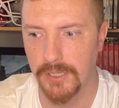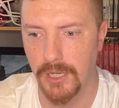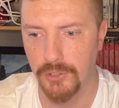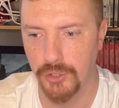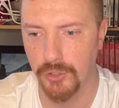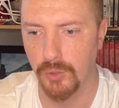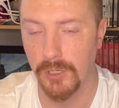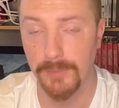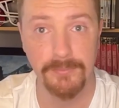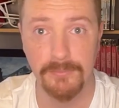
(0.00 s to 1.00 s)

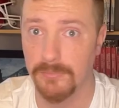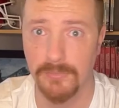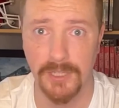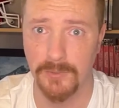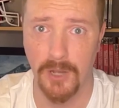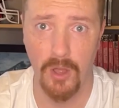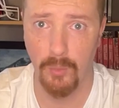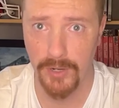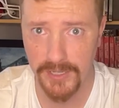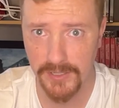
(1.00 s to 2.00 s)
Shedeur, Let's call it
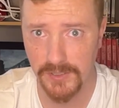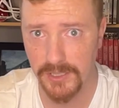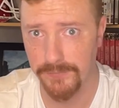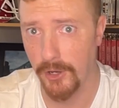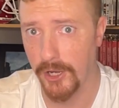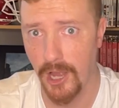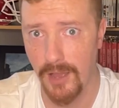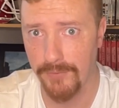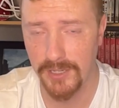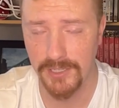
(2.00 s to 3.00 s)
what it is. He's very
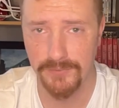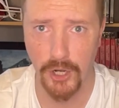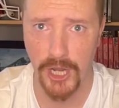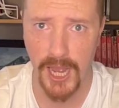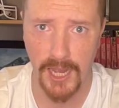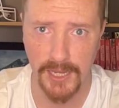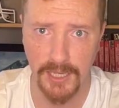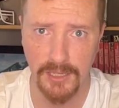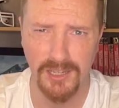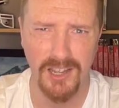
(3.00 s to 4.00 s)
confident. He's very cocky.